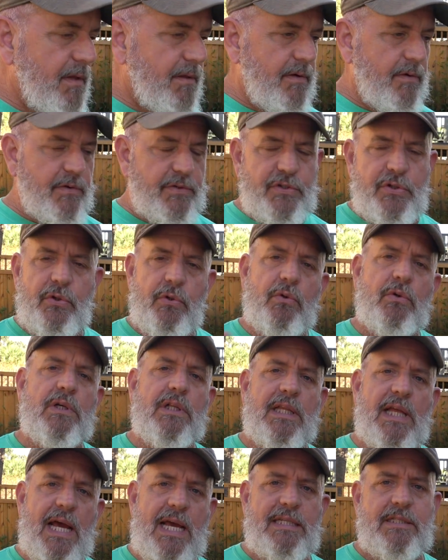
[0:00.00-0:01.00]
There are two
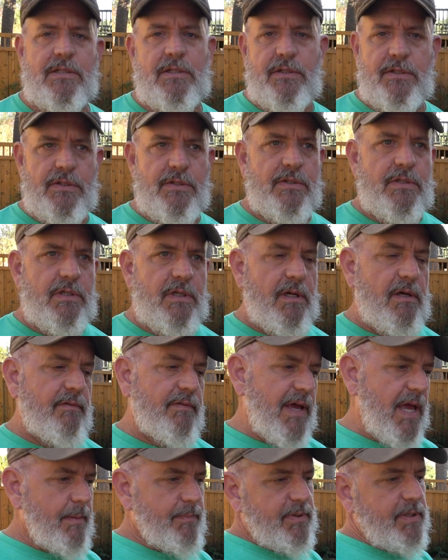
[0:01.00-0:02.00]
classes
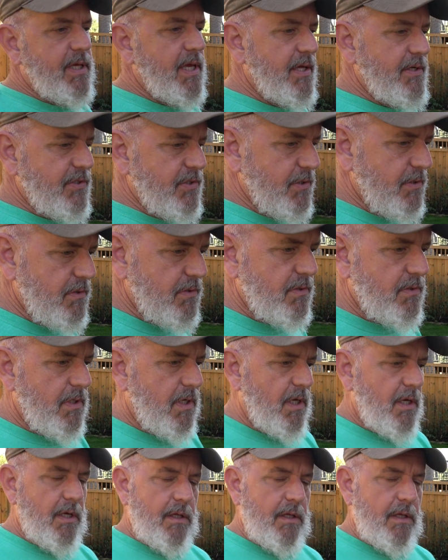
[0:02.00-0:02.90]
of applications.